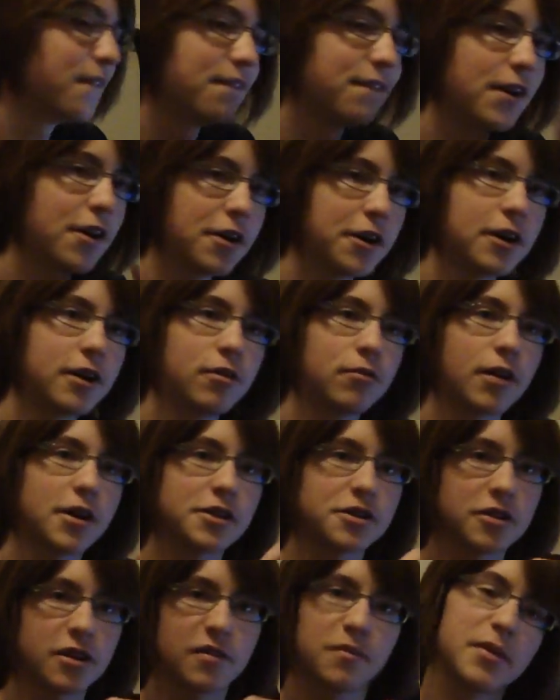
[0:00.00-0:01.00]
Very good
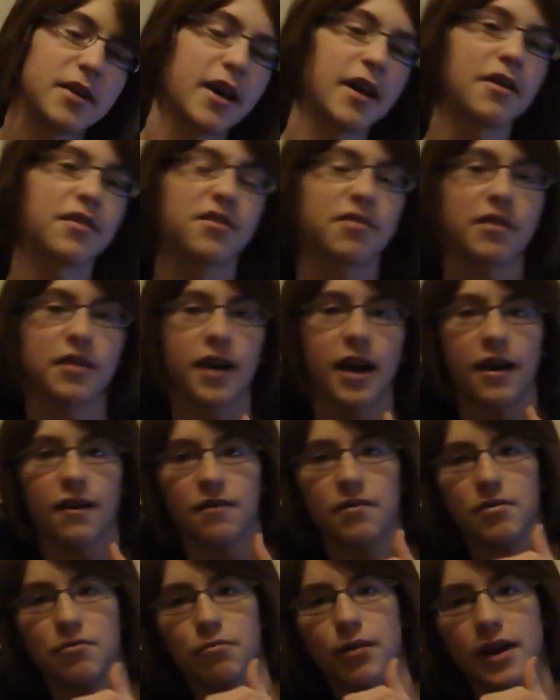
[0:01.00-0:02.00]
question. I've been answering.
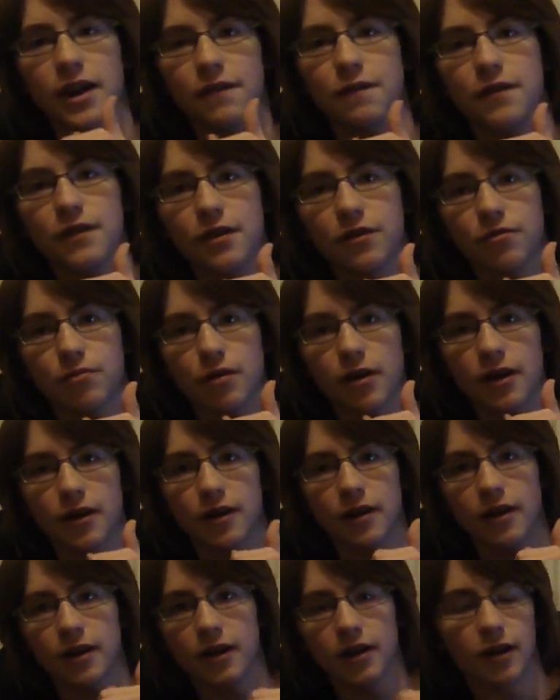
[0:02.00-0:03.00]
I've been waiting for this
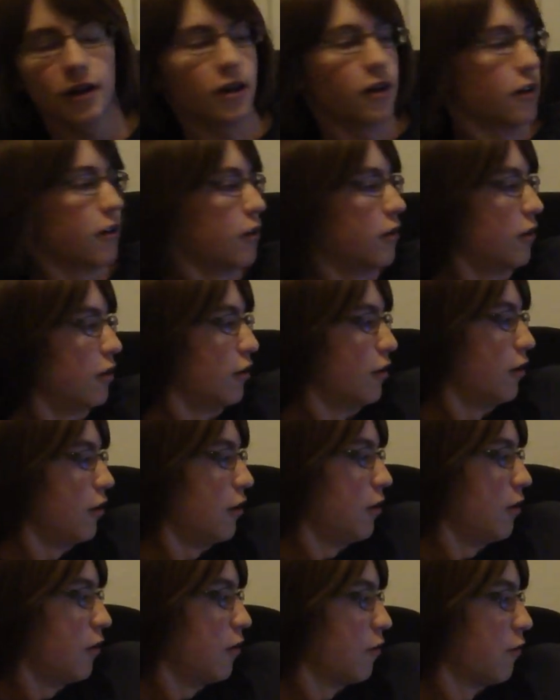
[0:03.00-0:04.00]
one
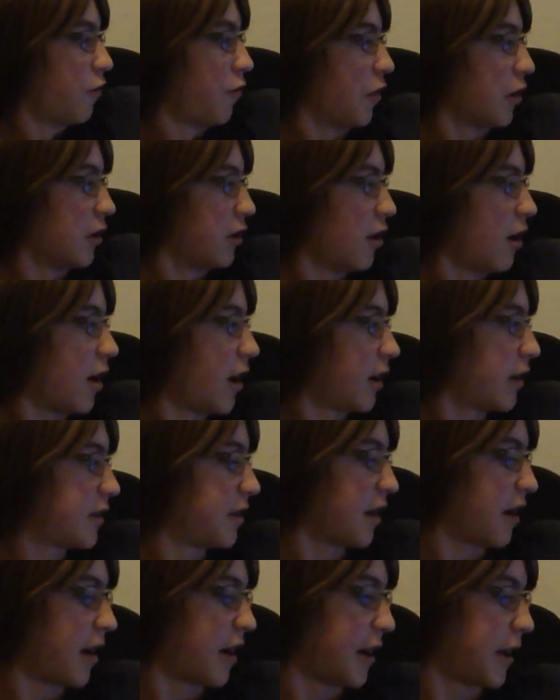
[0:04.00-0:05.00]
for a long
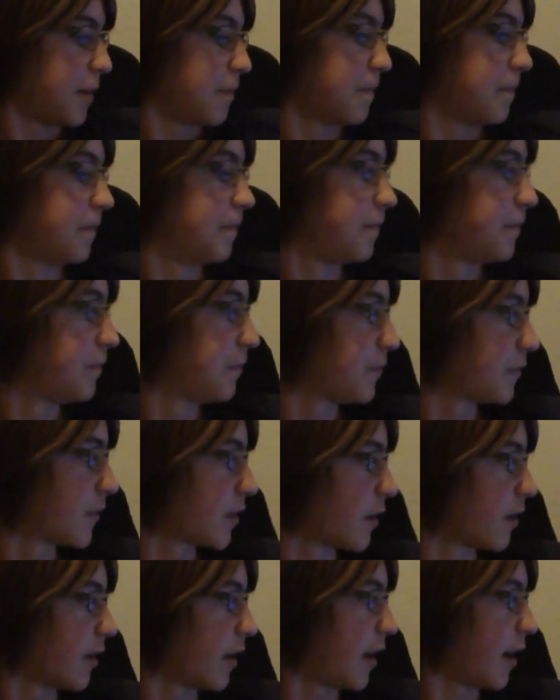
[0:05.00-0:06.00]
time,
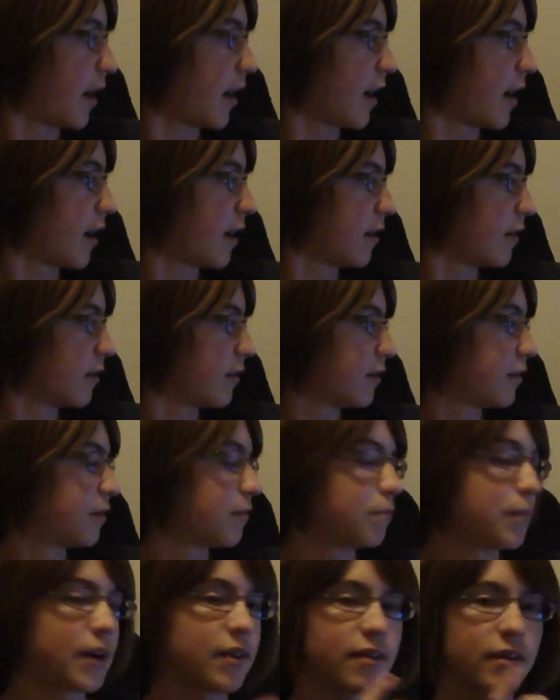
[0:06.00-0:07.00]
and
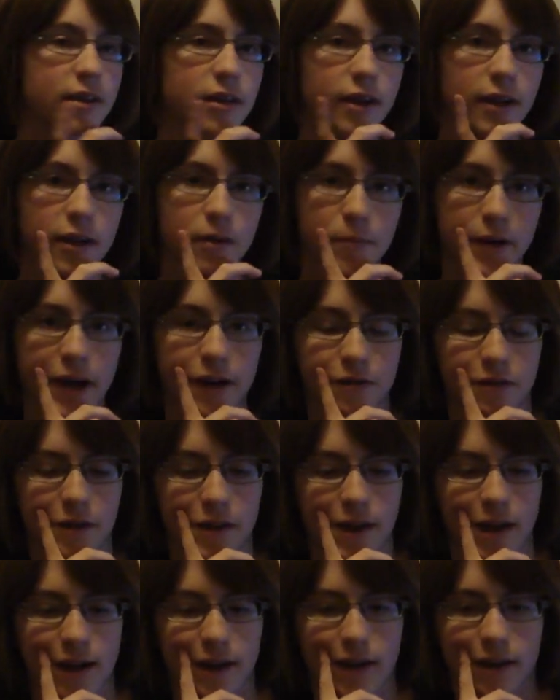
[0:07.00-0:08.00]
basically my answer to
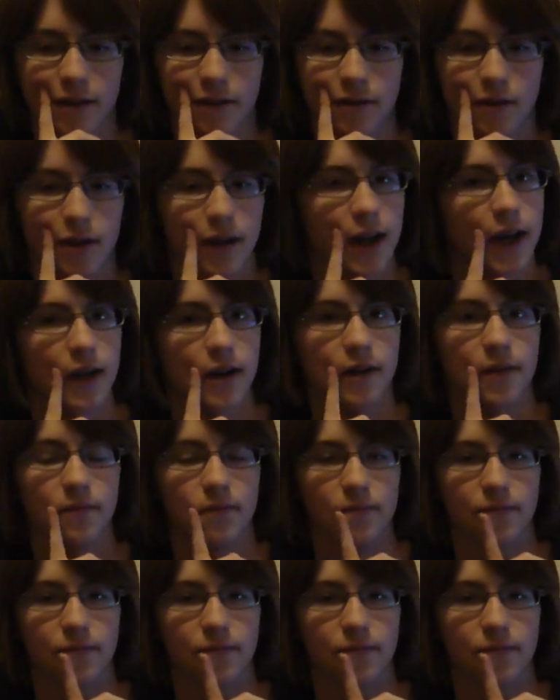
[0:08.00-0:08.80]
that is none.